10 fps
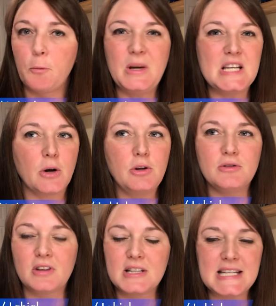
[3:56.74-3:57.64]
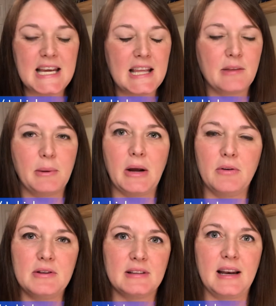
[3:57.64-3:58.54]
We don't use our teeth. We
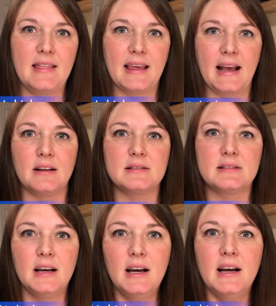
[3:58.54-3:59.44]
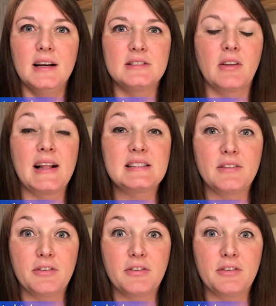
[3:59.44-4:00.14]
don't use anything else. So that's